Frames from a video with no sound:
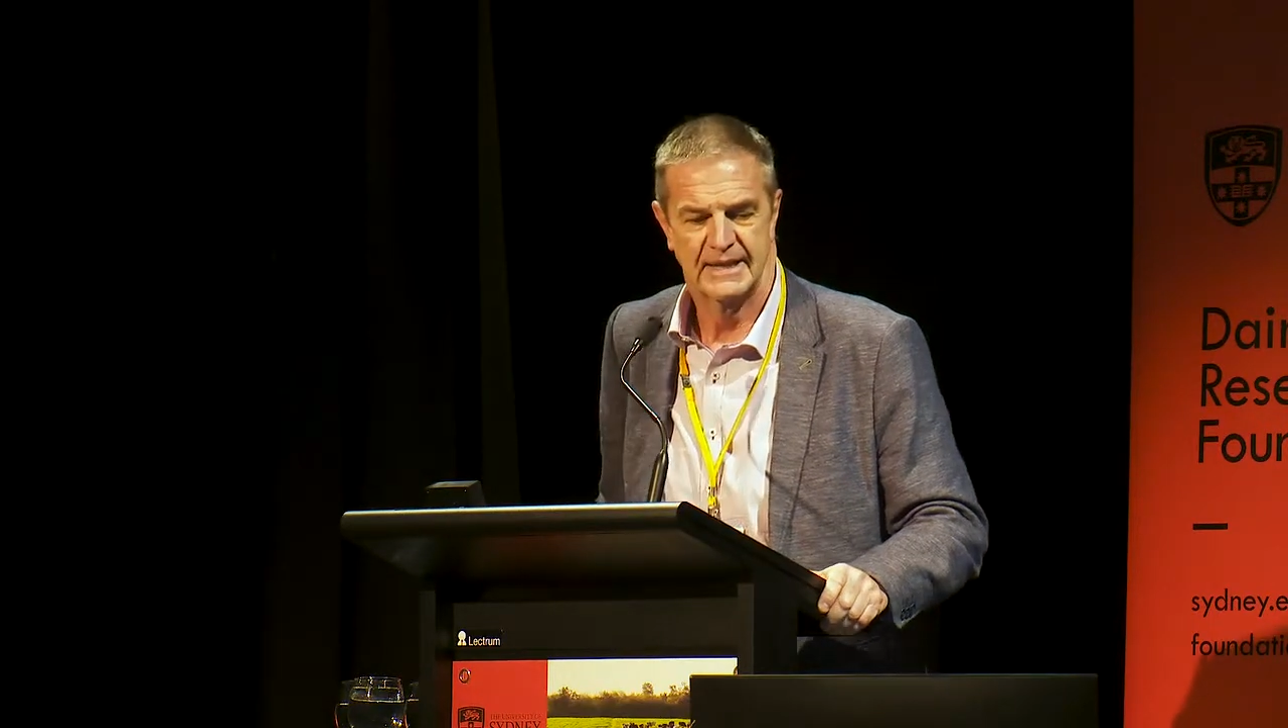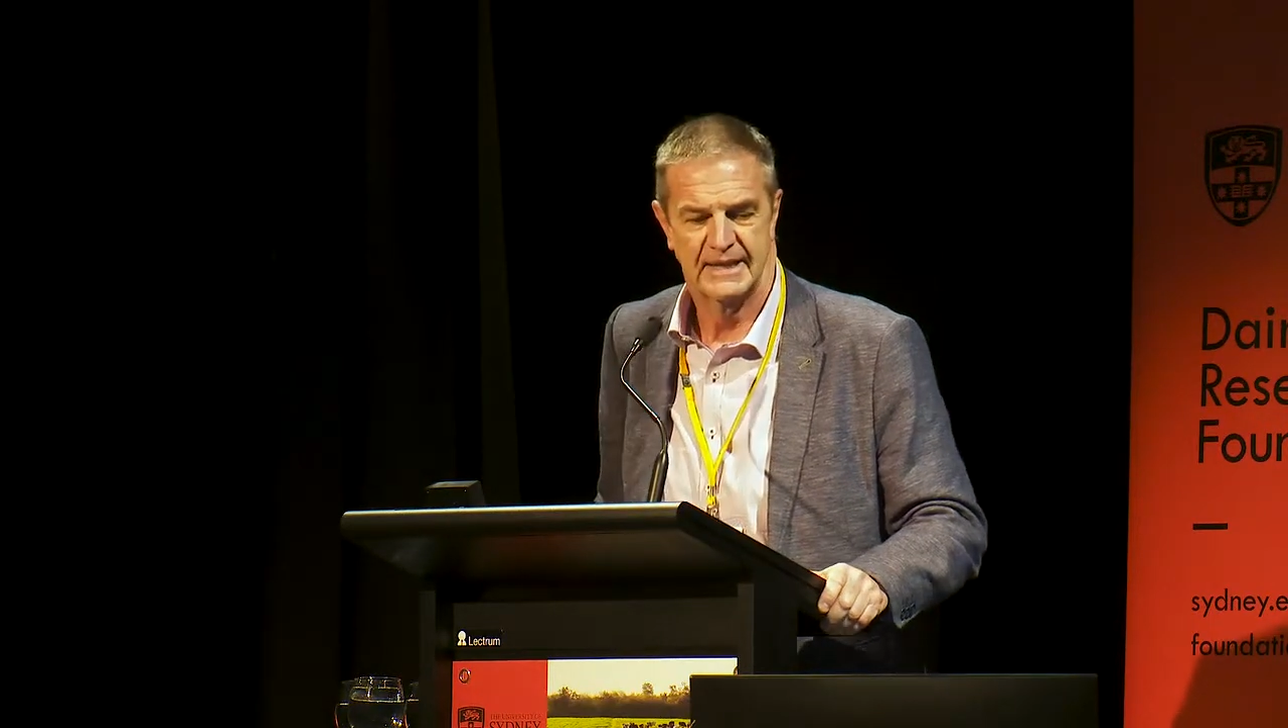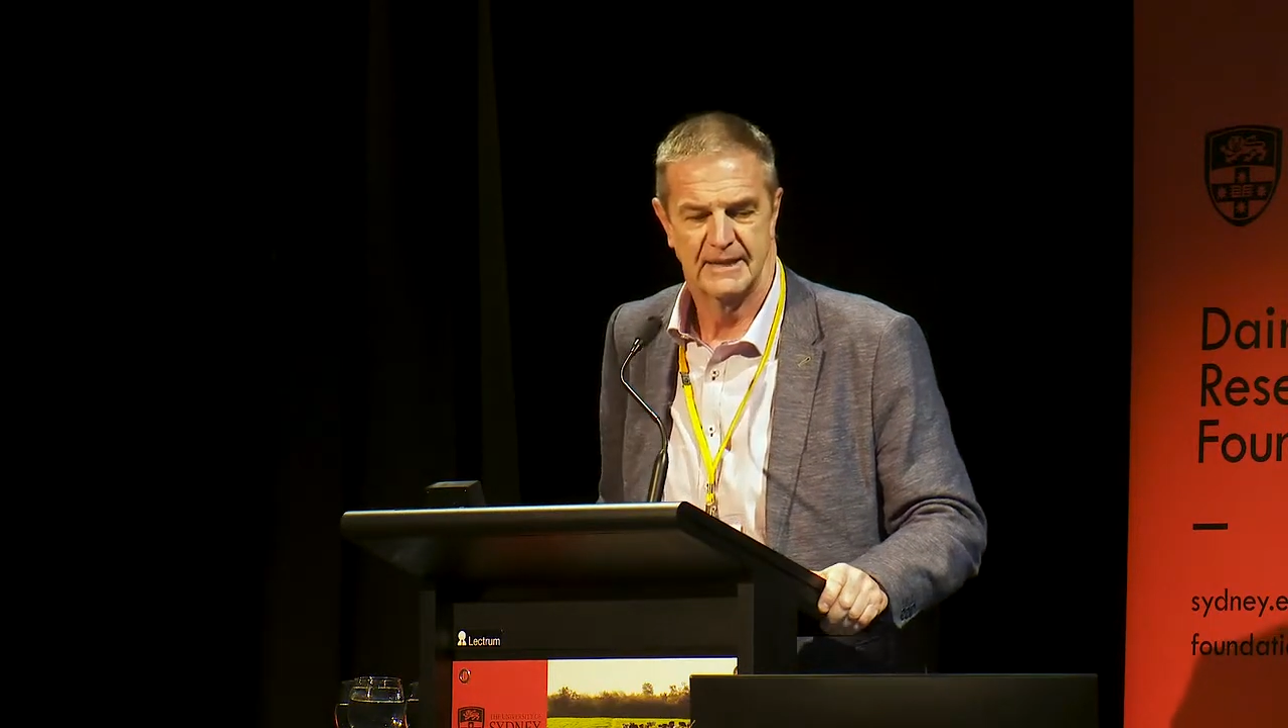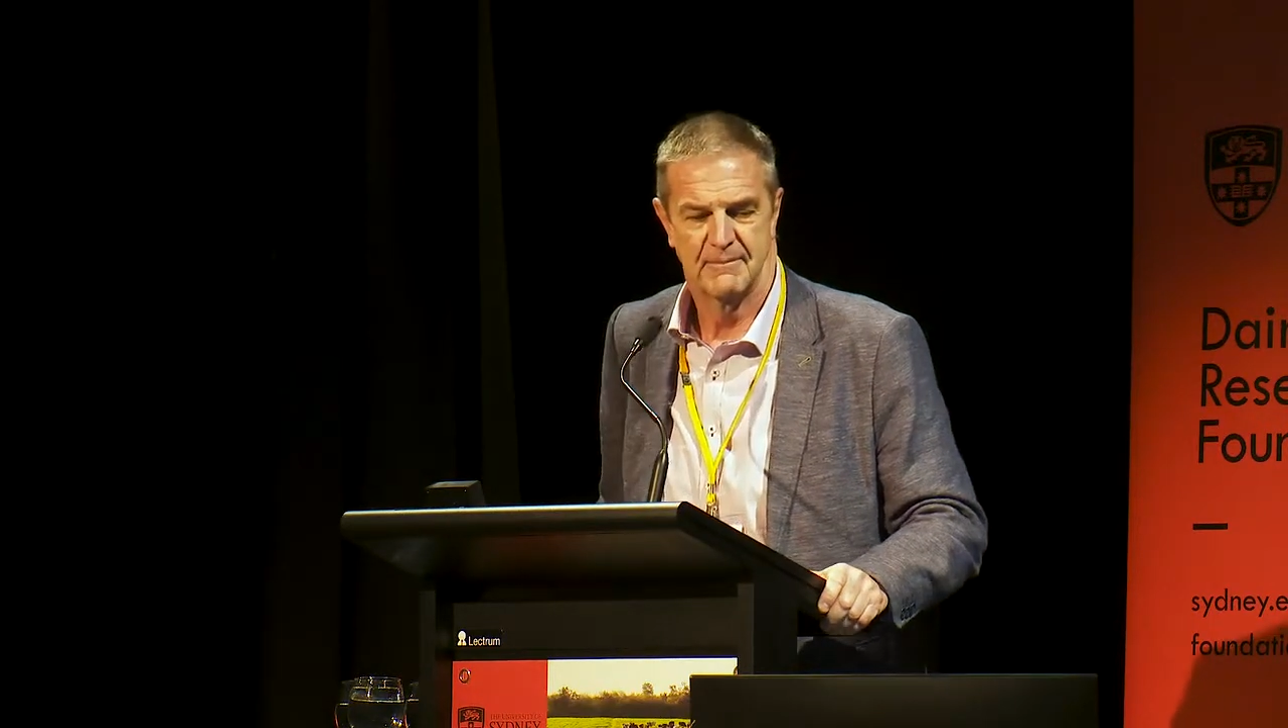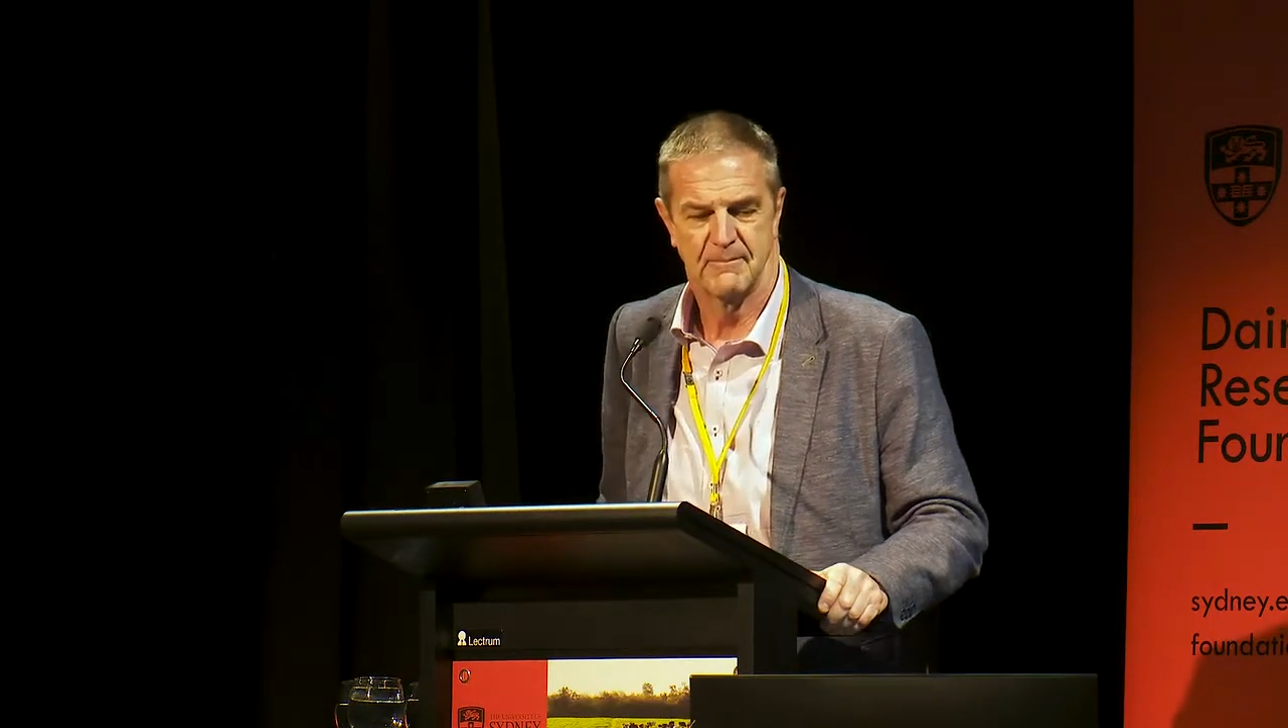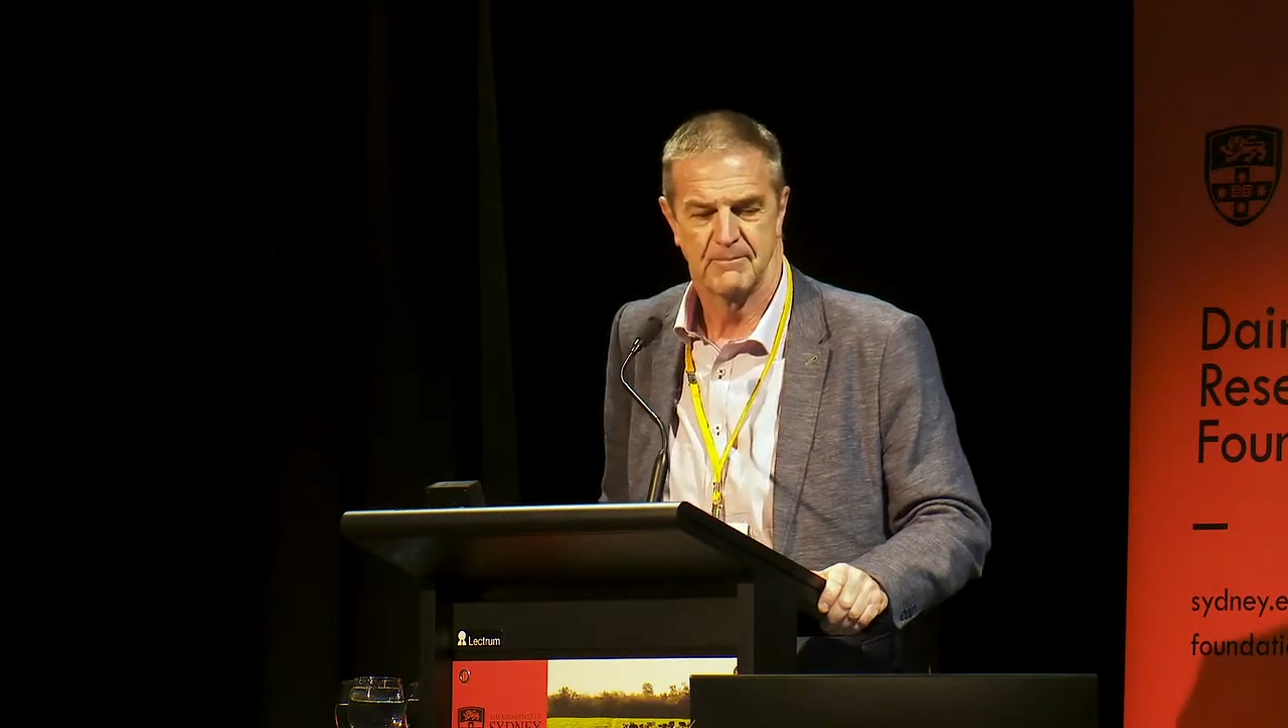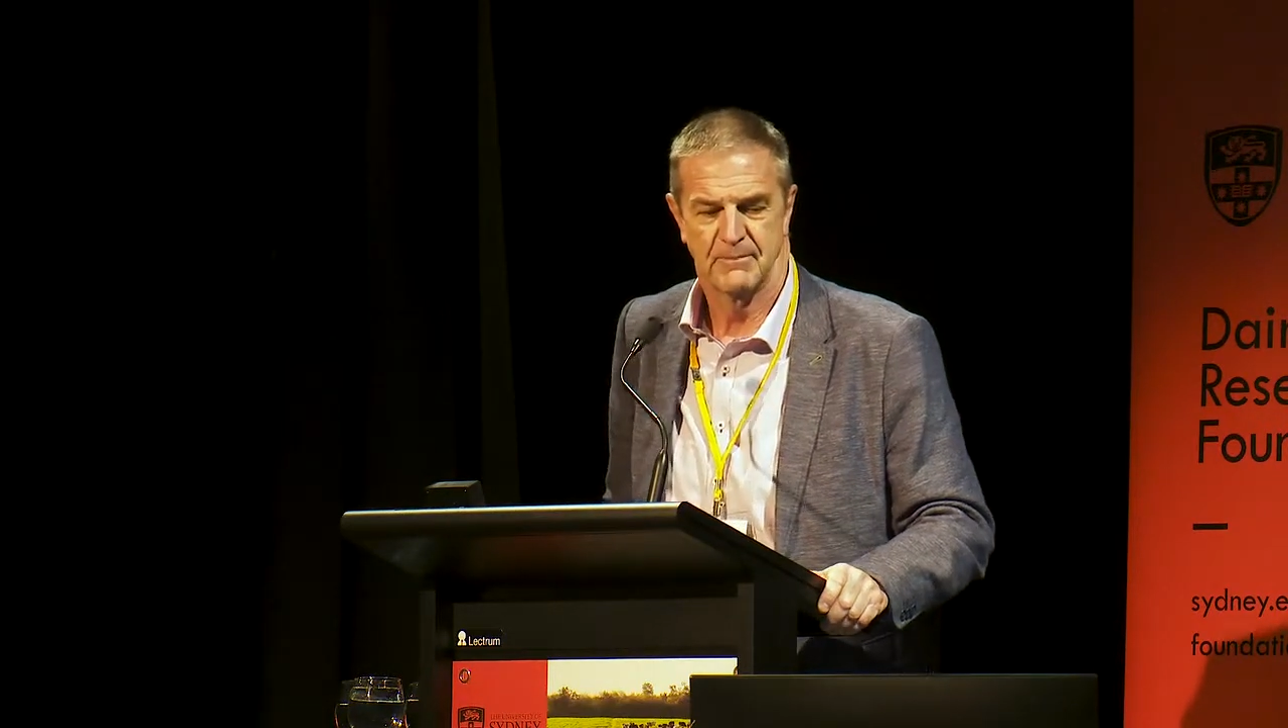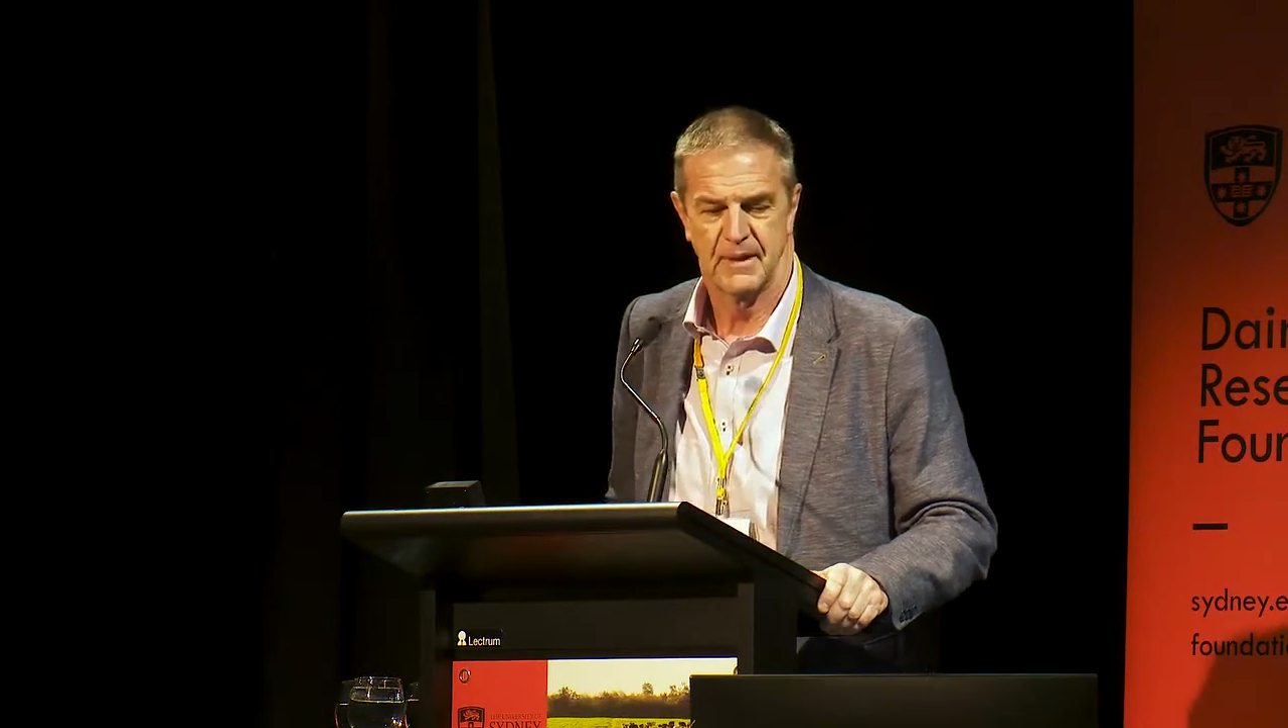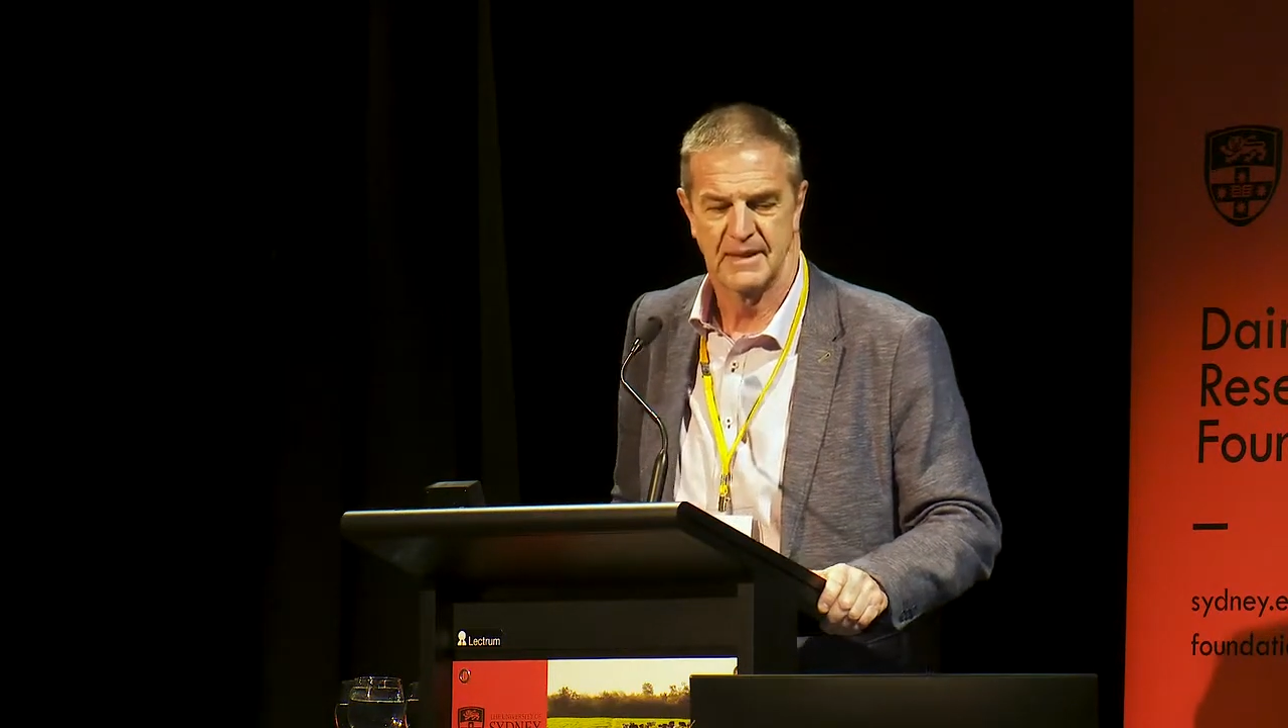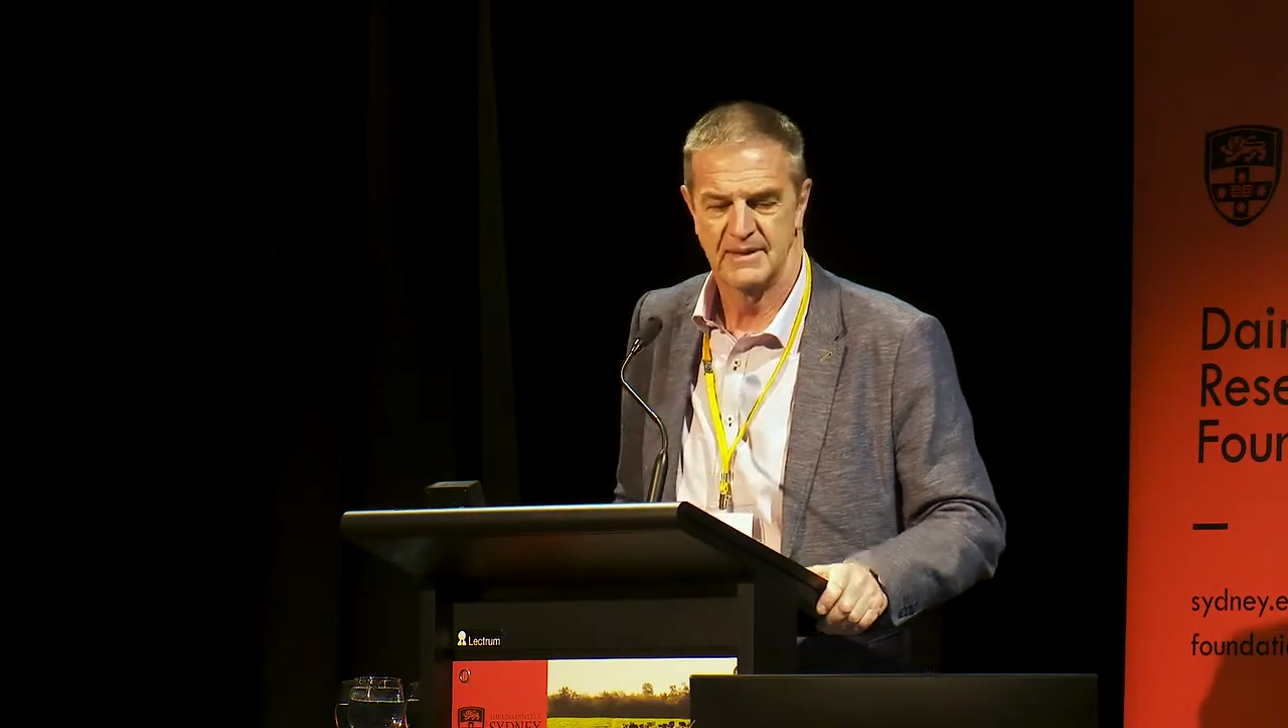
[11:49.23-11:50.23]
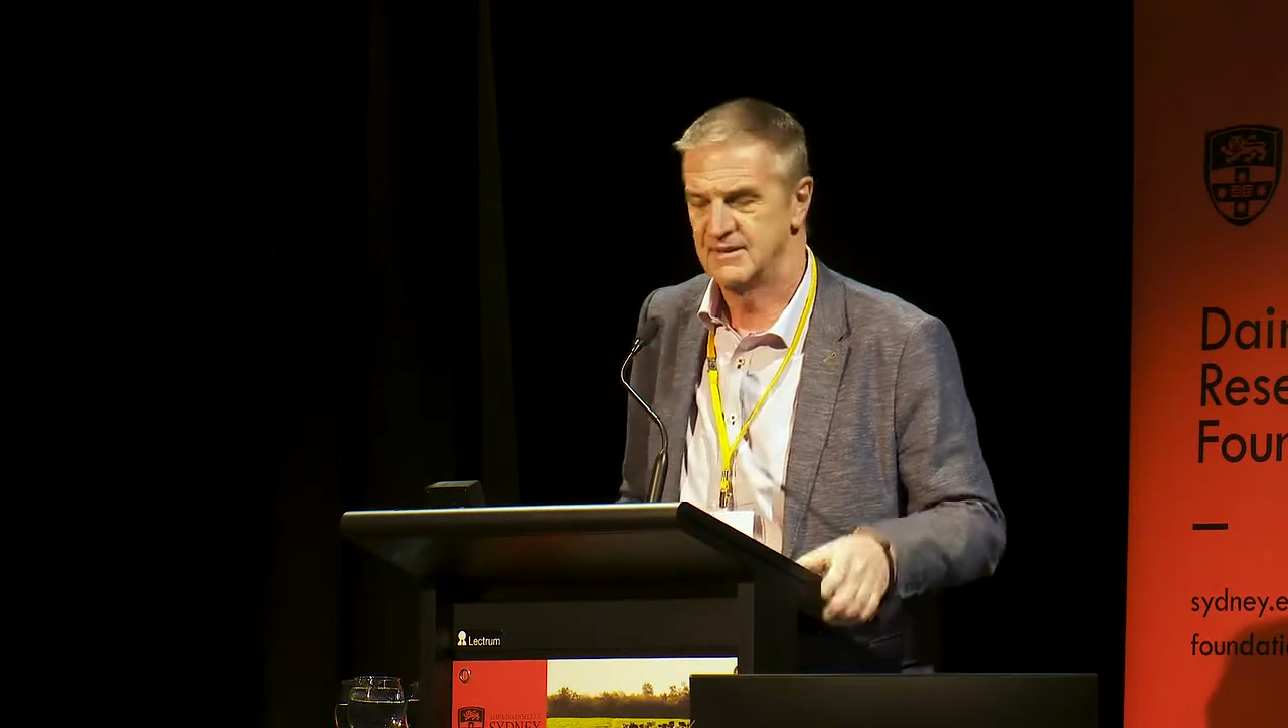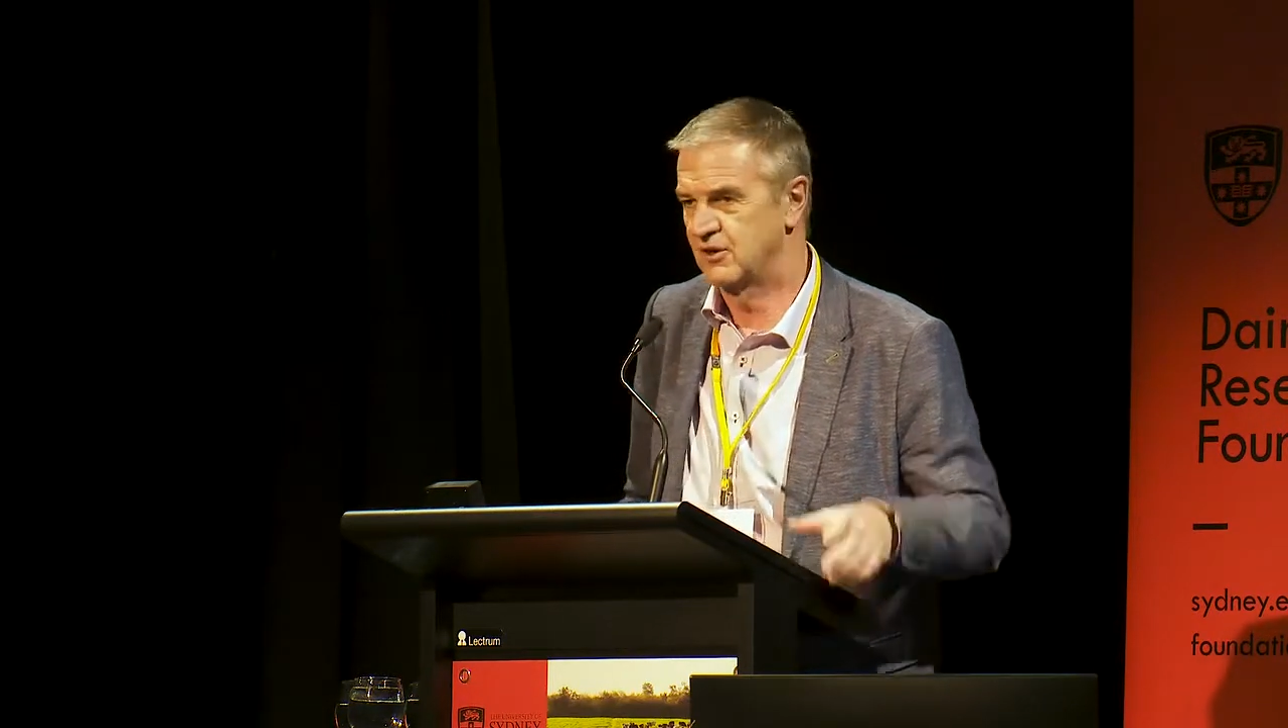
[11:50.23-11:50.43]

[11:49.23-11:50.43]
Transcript: there's